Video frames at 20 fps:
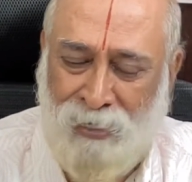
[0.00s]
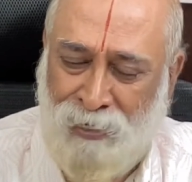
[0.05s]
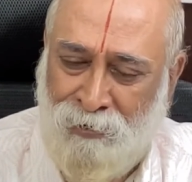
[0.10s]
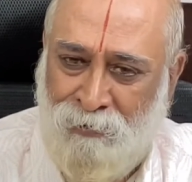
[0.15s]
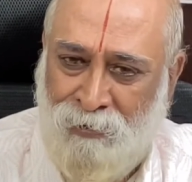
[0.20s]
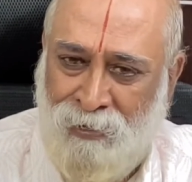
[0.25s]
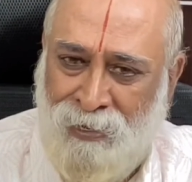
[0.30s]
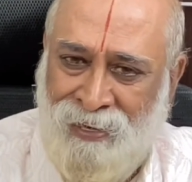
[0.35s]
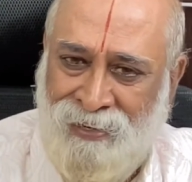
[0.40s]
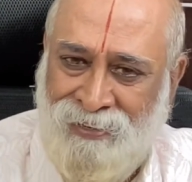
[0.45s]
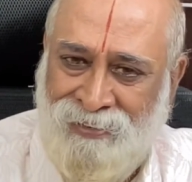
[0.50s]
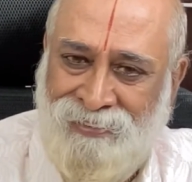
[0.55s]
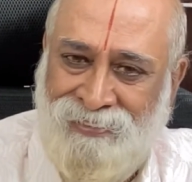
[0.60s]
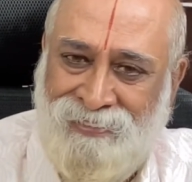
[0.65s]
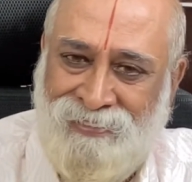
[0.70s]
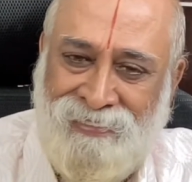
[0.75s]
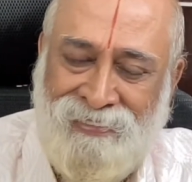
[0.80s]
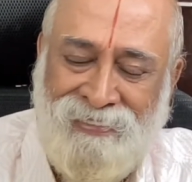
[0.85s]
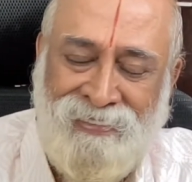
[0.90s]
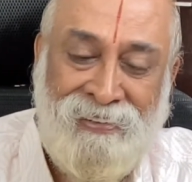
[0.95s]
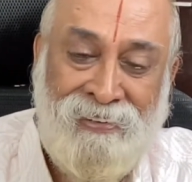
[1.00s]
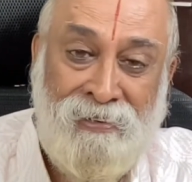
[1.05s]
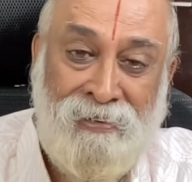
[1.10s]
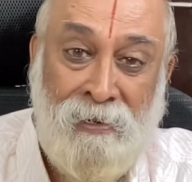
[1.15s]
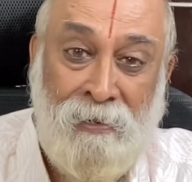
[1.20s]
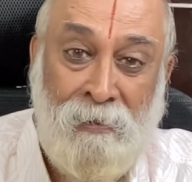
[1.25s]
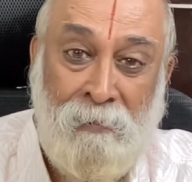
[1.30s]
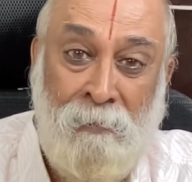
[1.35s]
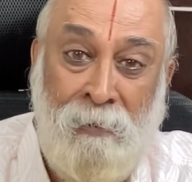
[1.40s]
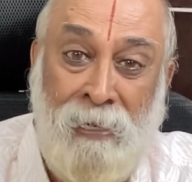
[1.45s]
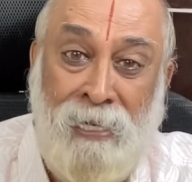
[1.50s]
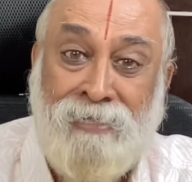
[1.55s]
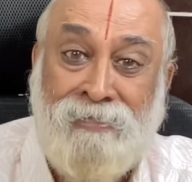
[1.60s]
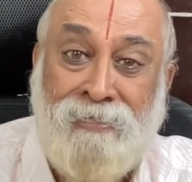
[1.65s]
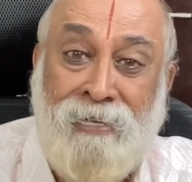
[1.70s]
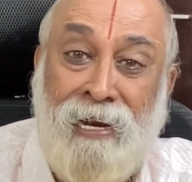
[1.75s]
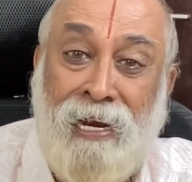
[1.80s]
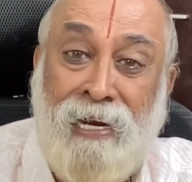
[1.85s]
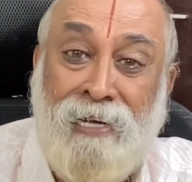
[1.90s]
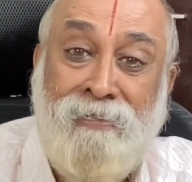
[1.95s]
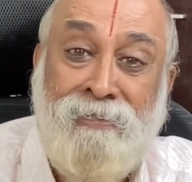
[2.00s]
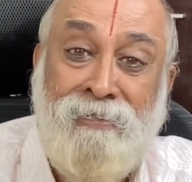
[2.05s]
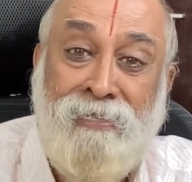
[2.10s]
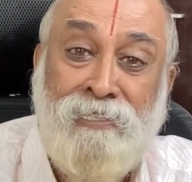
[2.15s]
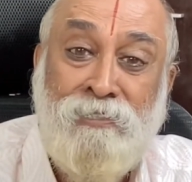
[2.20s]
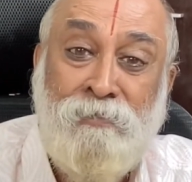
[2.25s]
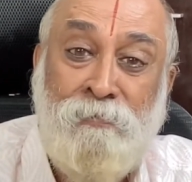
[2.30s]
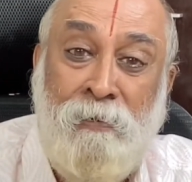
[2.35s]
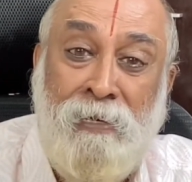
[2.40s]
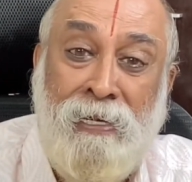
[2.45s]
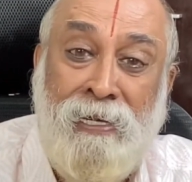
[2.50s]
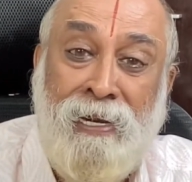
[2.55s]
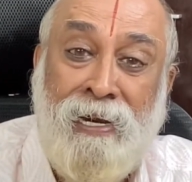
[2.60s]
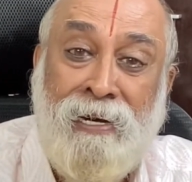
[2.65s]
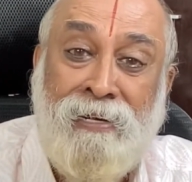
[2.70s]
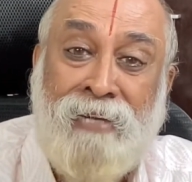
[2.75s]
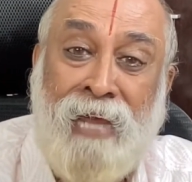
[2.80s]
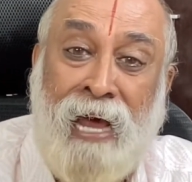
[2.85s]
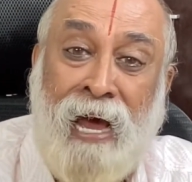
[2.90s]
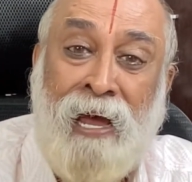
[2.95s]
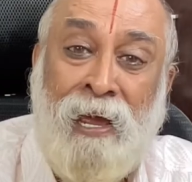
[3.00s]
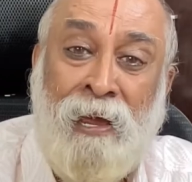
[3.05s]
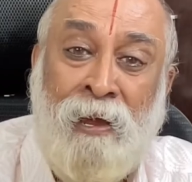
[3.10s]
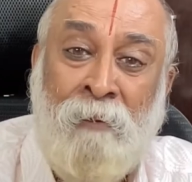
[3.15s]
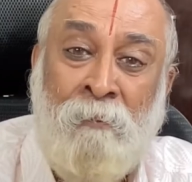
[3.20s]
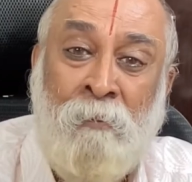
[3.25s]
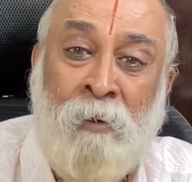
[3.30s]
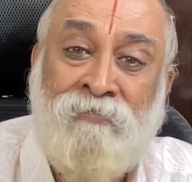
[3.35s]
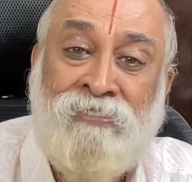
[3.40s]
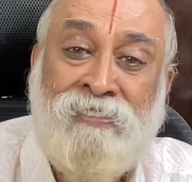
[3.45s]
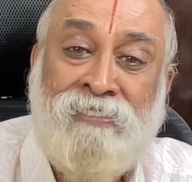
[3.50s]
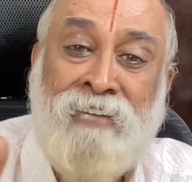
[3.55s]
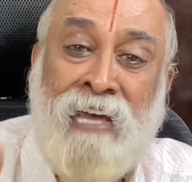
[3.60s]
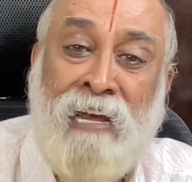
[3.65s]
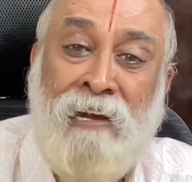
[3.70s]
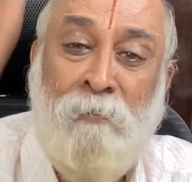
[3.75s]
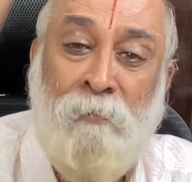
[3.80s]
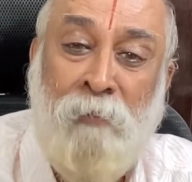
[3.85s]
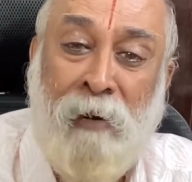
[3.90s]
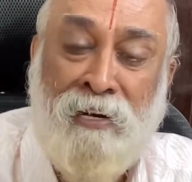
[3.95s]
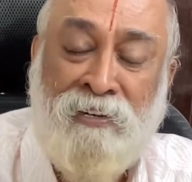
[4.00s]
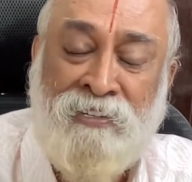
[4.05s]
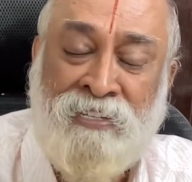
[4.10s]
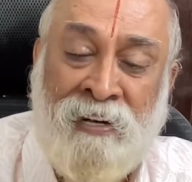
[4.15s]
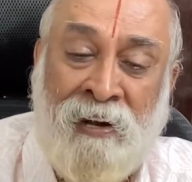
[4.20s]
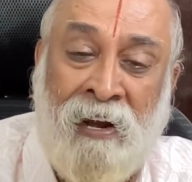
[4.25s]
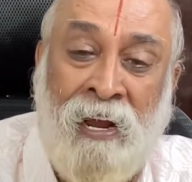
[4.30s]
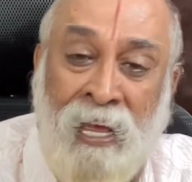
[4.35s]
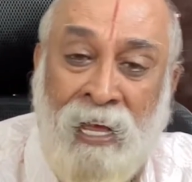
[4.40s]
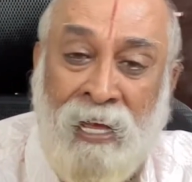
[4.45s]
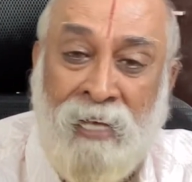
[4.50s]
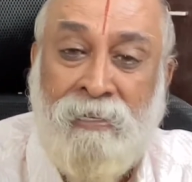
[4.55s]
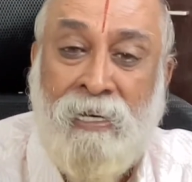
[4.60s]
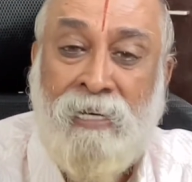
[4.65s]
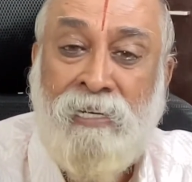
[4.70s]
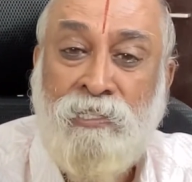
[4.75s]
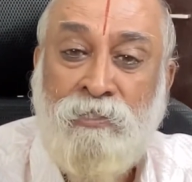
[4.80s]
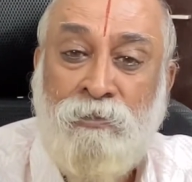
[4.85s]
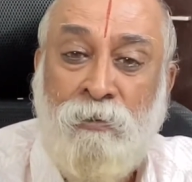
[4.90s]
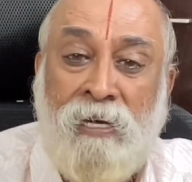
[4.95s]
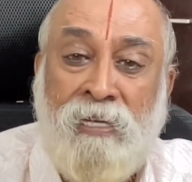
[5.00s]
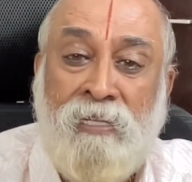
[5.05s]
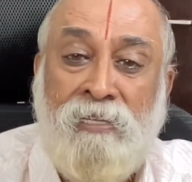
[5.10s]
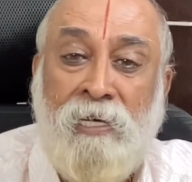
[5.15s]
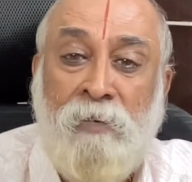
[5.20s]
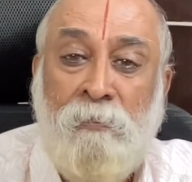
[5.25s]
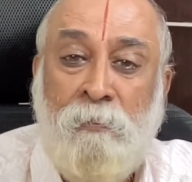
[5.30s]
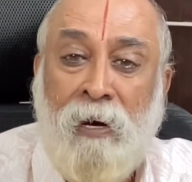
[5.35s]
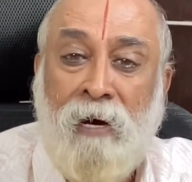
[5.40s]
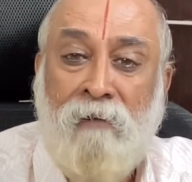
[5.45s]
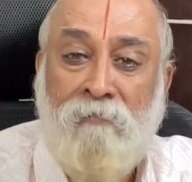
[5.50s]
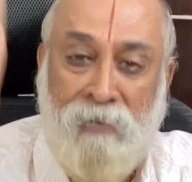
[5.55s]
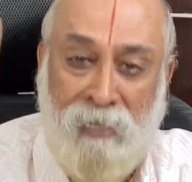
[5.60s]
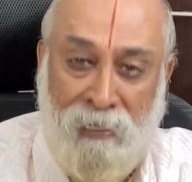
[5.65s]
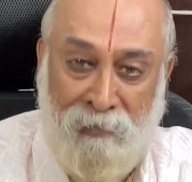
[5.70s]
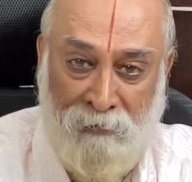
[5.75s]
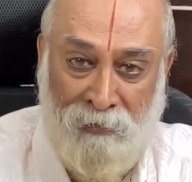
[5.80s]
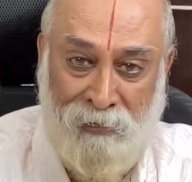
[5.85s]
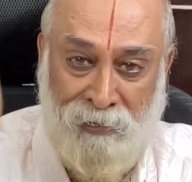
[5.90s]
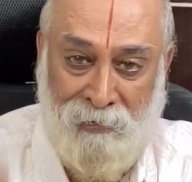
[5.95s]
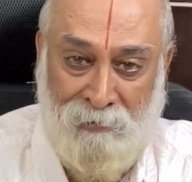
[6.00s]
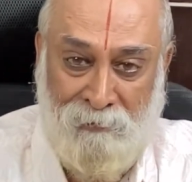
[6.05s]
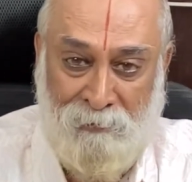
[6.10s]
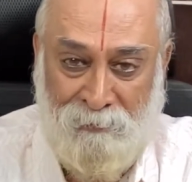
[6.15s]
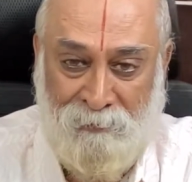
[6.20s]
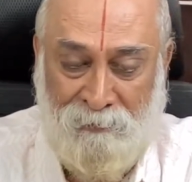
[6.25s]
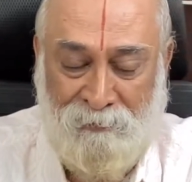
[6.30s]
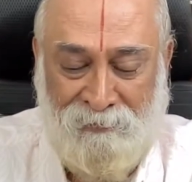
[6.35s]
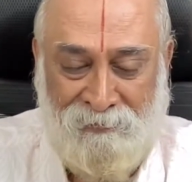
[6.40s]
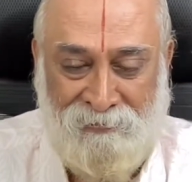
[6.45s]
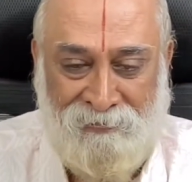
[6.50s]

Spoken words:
Bhagavan, please let this be a time of celebration. That is why Deepavali we have.